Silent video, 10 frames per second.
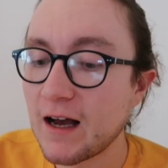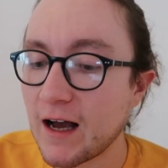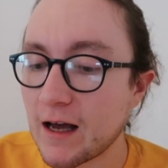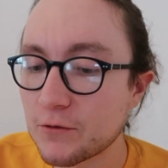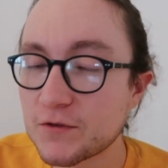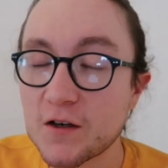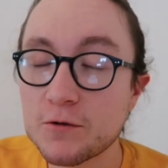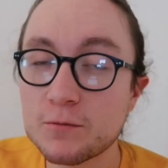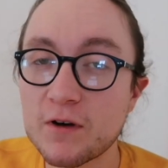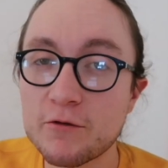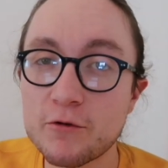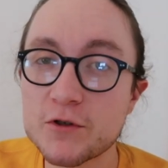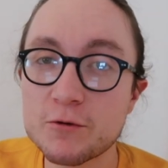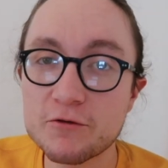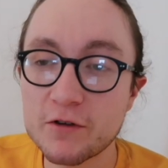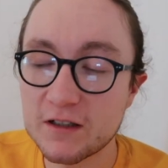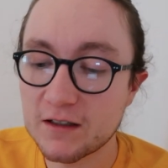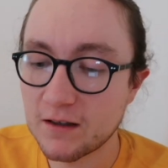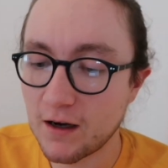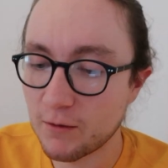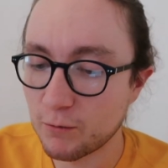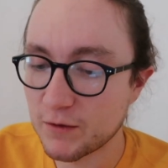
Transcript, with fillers: and also whether or not you agree um,